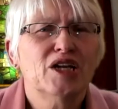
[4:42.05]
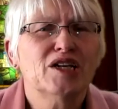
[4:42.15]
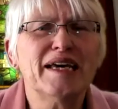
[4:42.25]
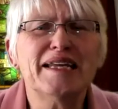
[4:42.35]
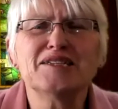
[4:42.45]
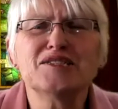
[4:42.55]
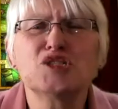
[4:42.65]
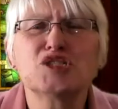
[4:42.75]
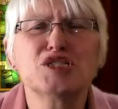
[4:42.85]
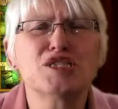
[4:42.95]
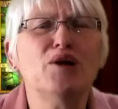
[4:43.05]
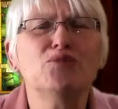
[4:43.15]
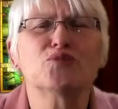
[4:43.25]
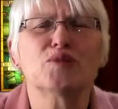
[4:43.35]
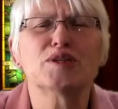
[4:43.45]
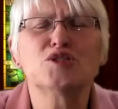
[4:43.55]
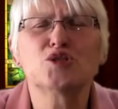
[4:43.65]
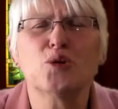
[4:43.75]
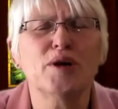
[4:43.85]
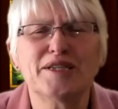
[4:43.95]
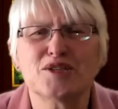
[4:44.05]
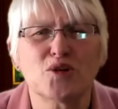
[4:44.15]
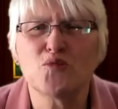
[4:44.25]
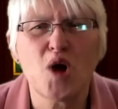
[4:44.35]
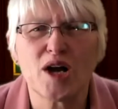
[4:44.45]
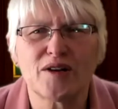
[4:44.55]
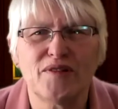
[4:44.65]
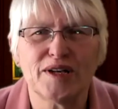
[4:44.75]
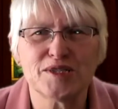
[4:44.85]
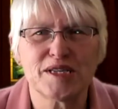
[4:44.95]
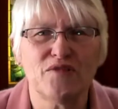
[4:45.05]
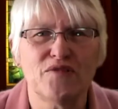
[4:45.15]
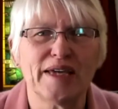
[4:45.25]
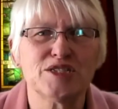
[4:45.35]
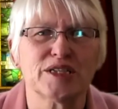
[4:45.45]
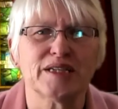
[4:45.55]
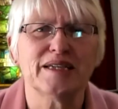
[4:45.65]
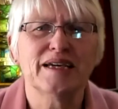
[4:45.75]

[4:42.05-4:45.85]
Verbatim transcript: Let us shout with joy to the rock of our salvation.